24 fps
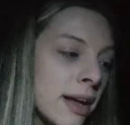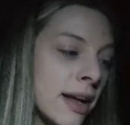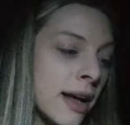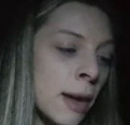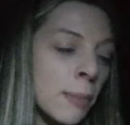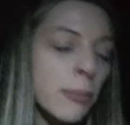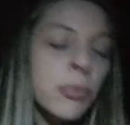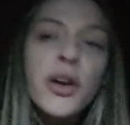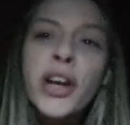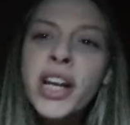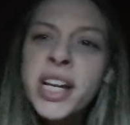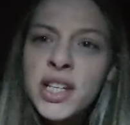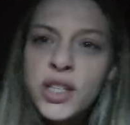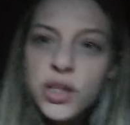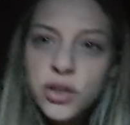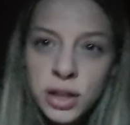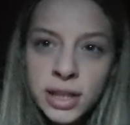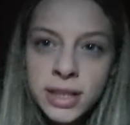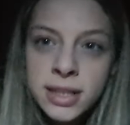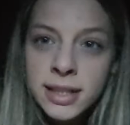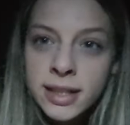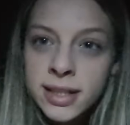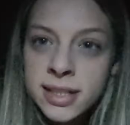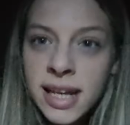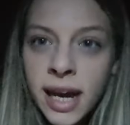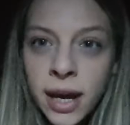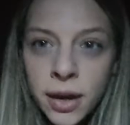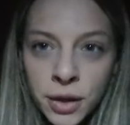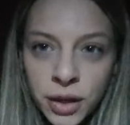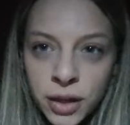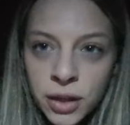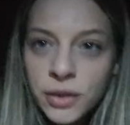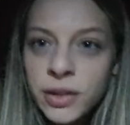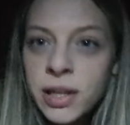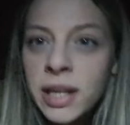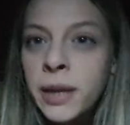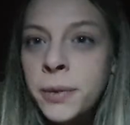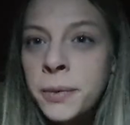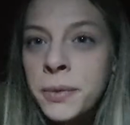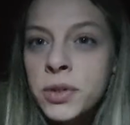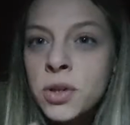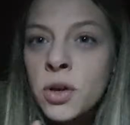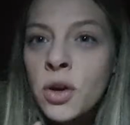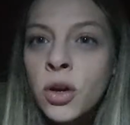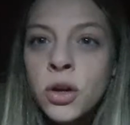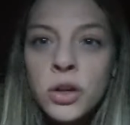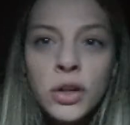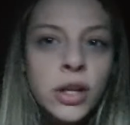I'm pretty sure I did tell you that it
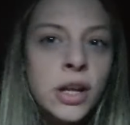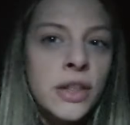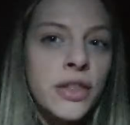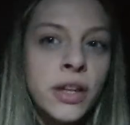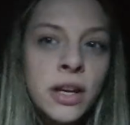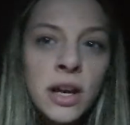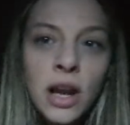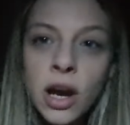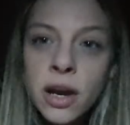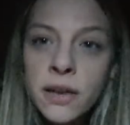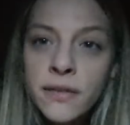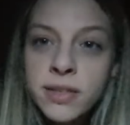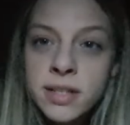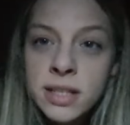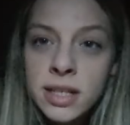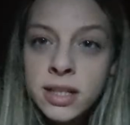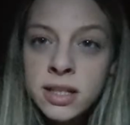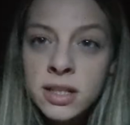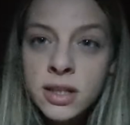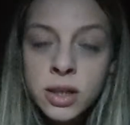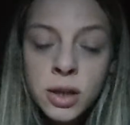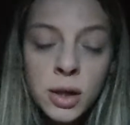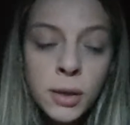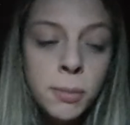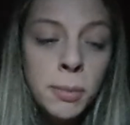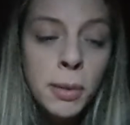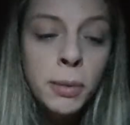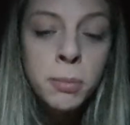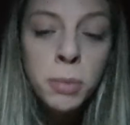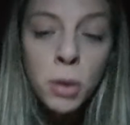was on the live system